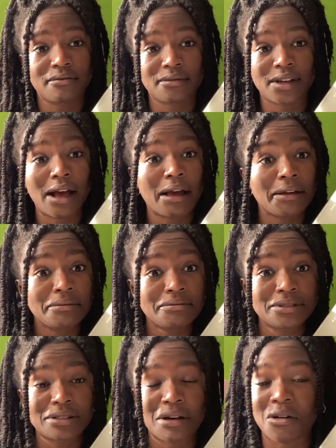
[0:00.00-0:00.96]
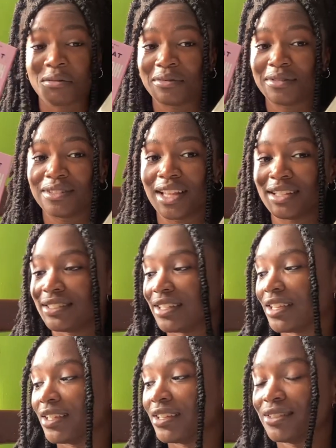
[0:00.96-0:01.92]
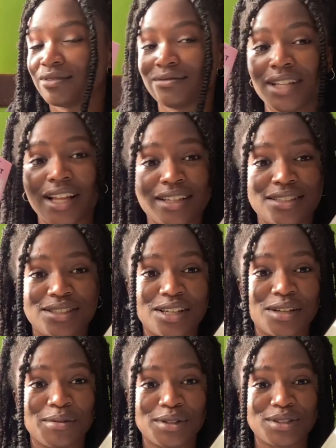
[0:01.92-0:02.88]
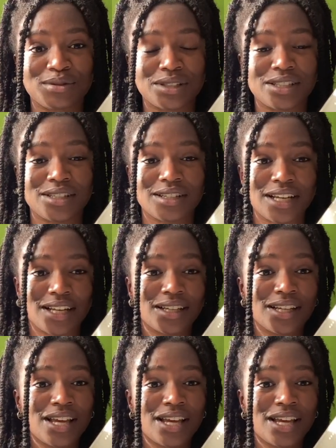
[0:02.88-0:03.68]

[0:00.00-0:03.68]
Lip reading: guy. So that's like, Talia Hibbert's really good at